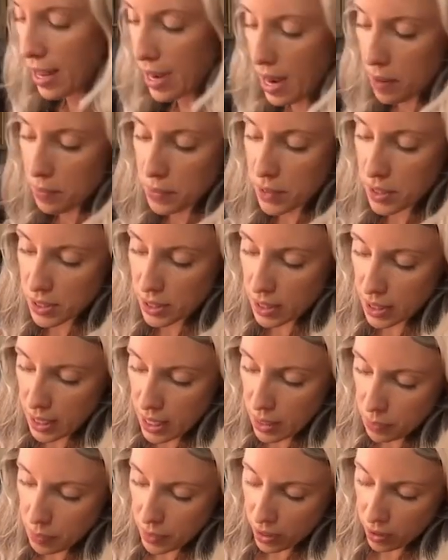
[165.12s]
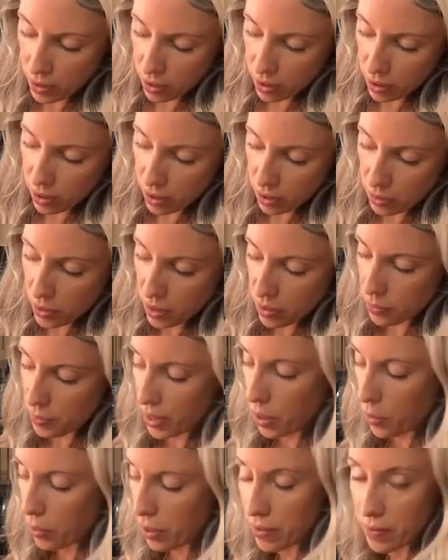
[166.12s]
I'm just keeping her with my
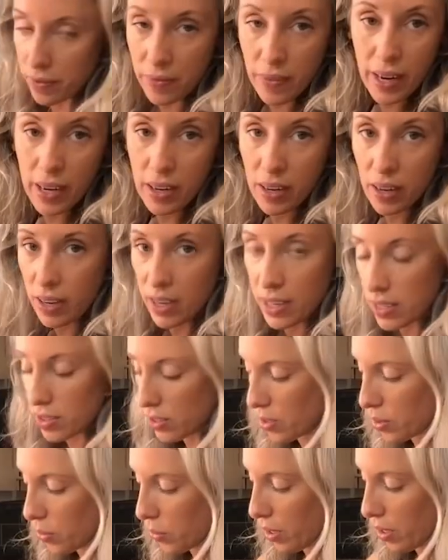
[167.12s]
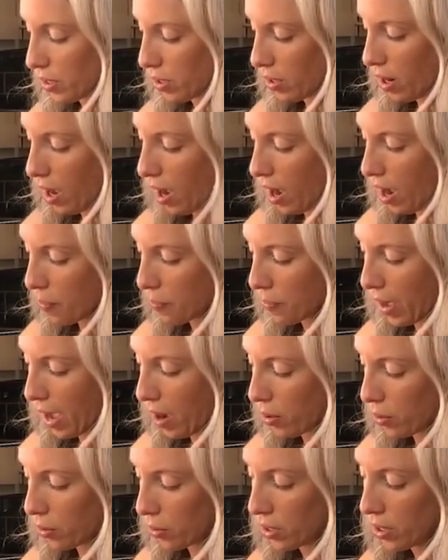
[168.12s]
one finger. I just don't want her to hop
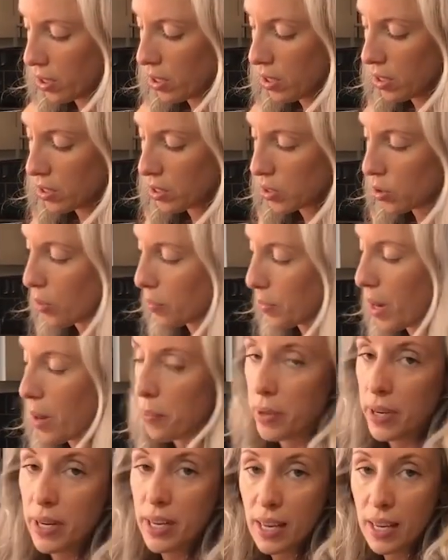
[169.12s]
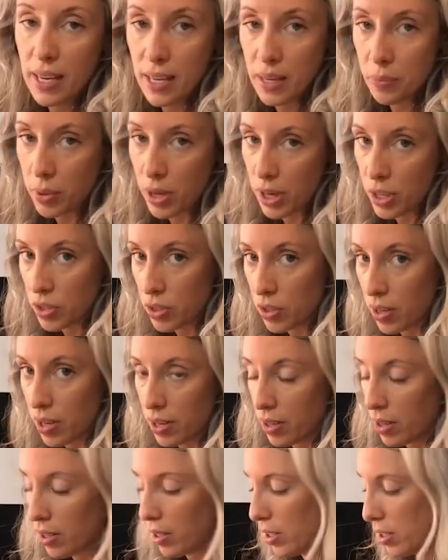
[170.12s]
out. So I'm not putting any pressure on
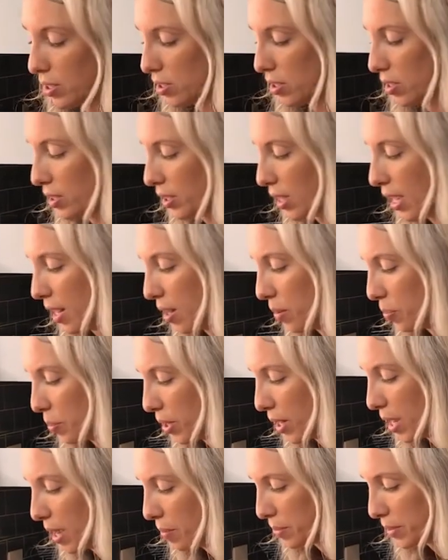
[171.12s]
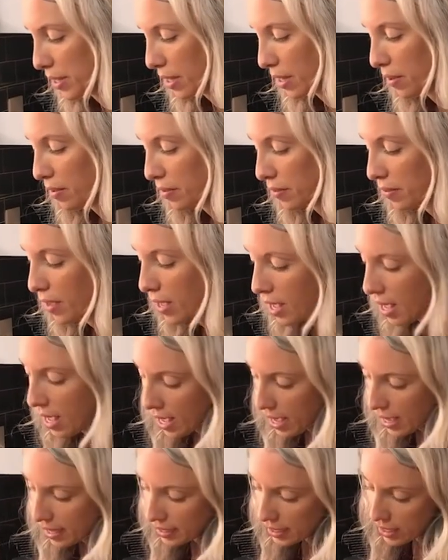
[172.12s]
her. It's just kind of preemptive.
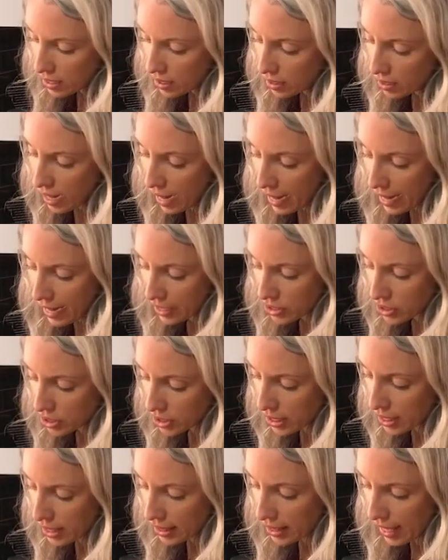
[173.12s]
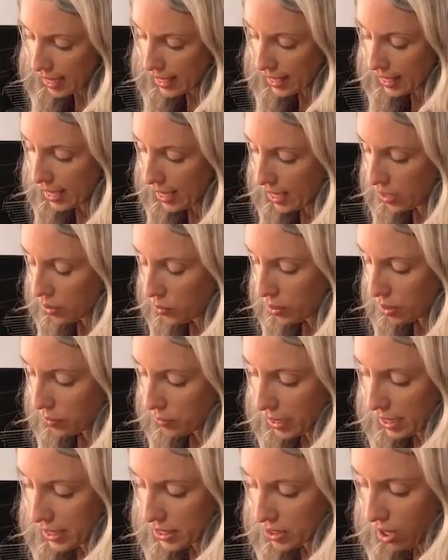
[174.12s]
And here, I actually like it when
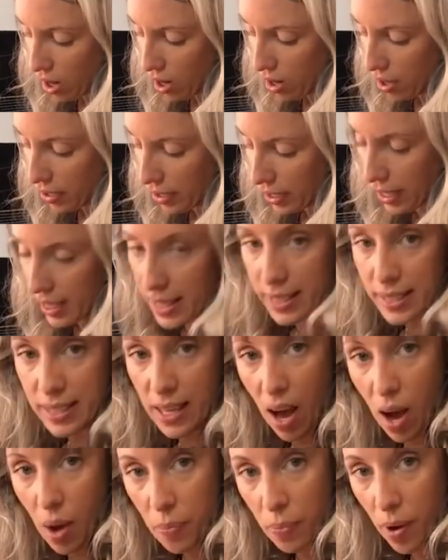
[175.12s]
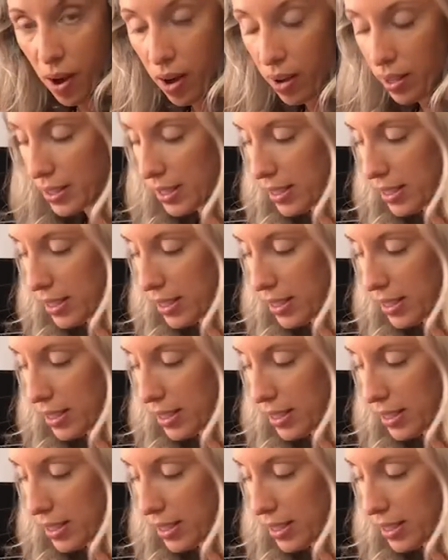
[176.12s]
my dog is up on